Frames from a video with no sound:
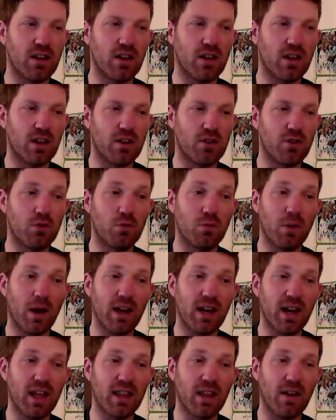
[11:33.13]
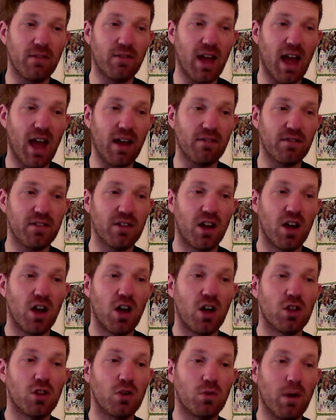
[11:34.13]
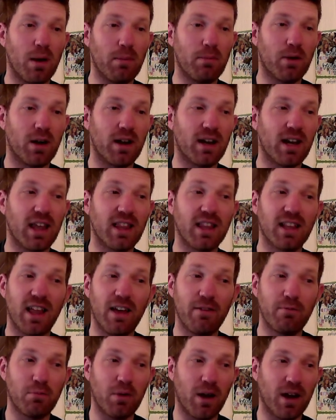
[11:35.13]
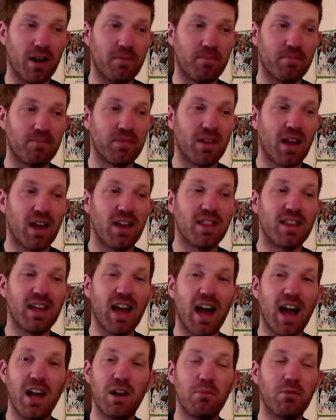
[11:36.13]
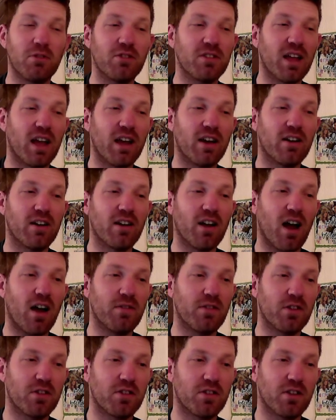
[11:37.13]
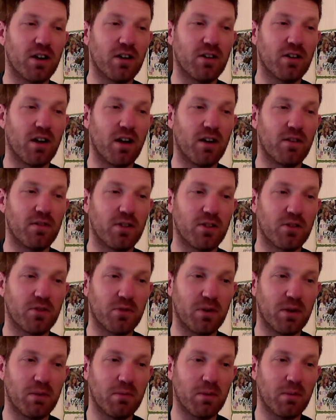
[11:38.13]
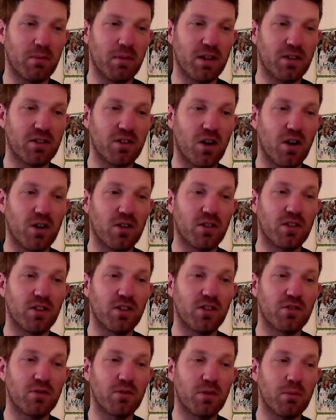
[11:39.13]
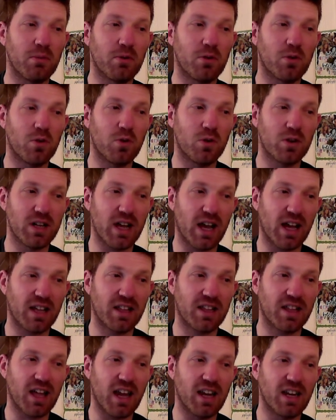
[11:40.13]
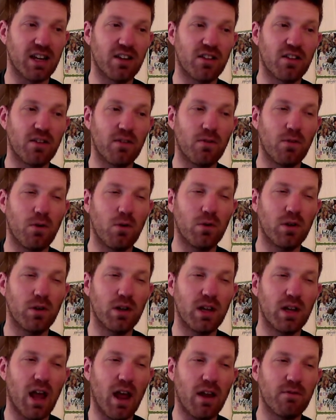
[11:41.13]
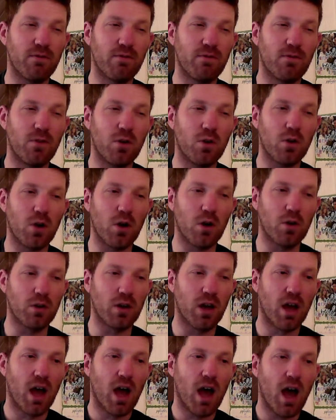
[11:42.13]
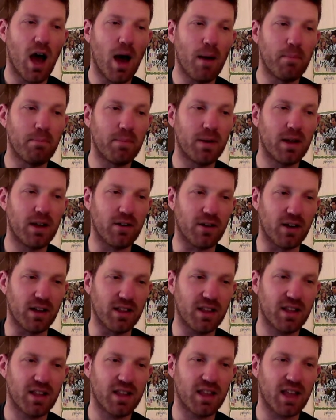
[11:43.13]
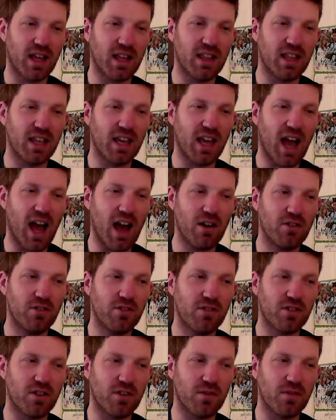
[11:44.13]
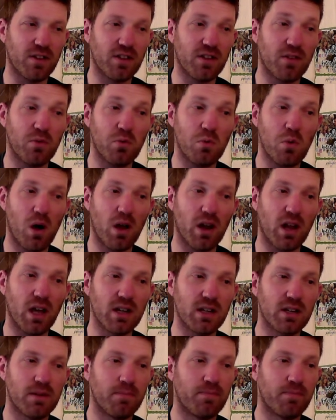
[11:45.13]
into right and left halves, the right brain and the left brain. The outermost layer of the cerebrum is called the cerebral cortex, and it is a folded and furrowed appearance like the outer surface of a walnut.